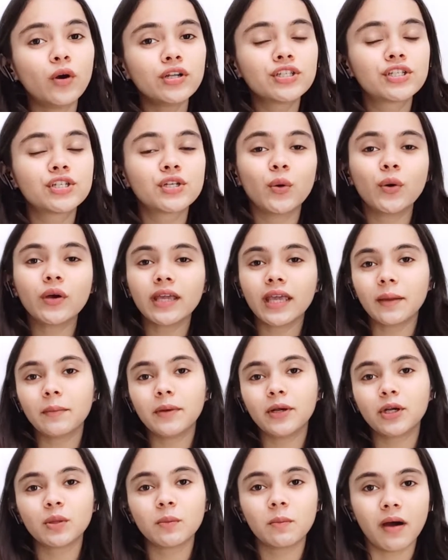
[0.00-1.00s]
Jio came
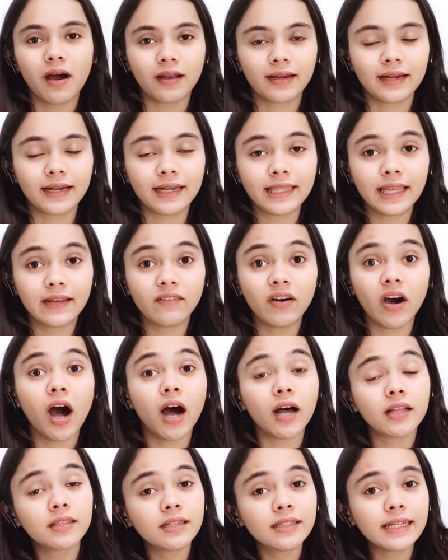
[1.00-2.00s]
into the market, there were
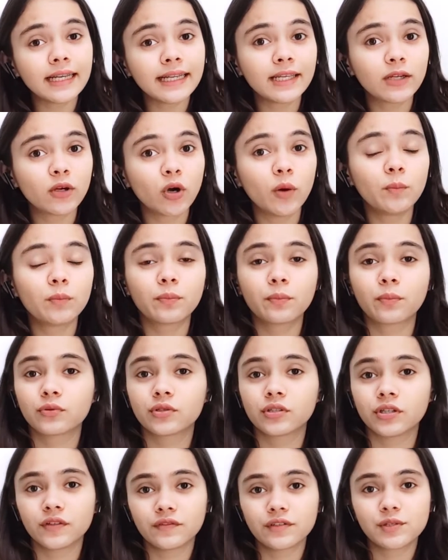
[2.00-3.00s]
other telecom
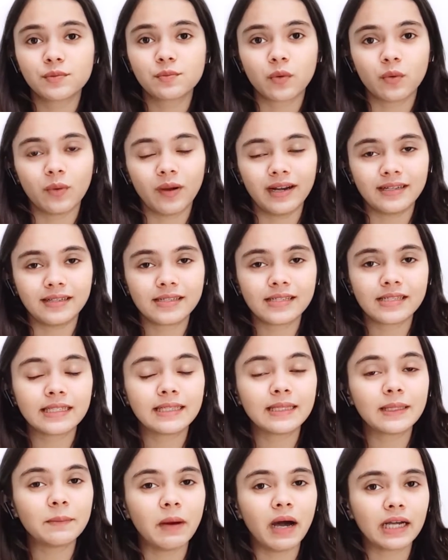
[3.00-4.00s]
service providers in
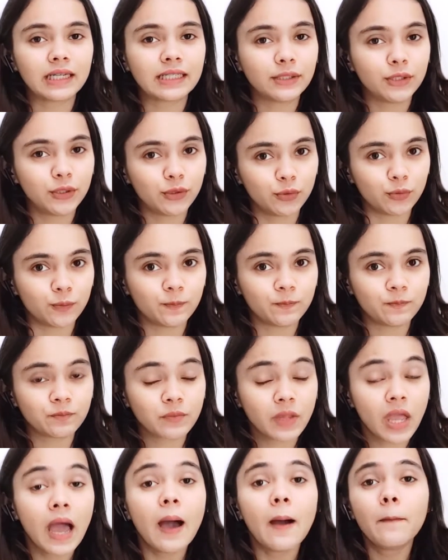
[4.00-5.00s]
the market too.
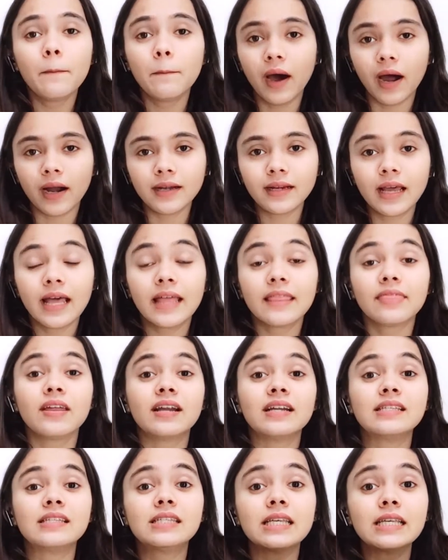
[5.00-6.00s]
But their
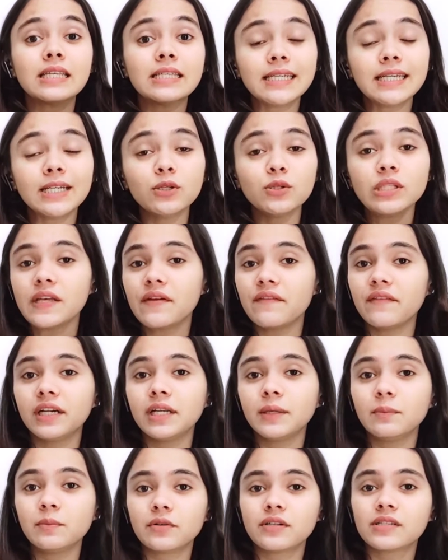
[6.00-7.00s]
60 to
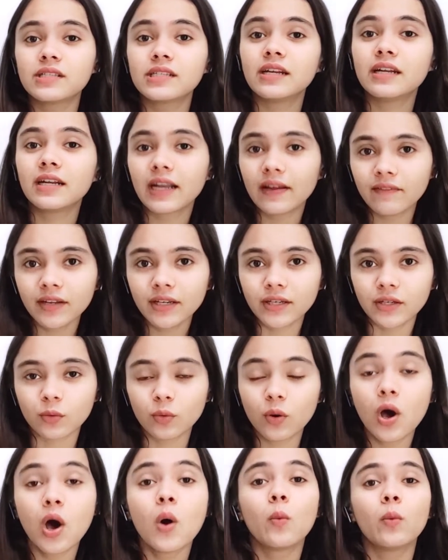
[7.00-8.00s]
70% revenue
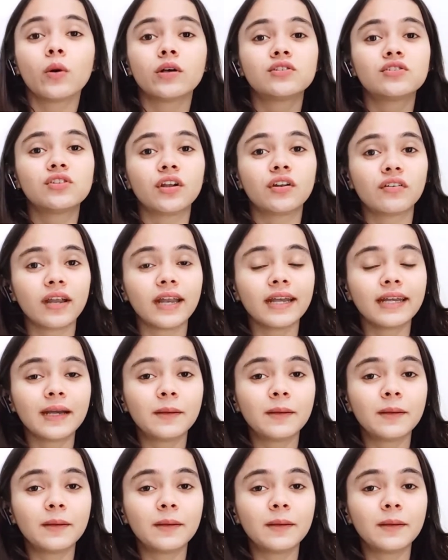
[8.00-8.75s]
was generated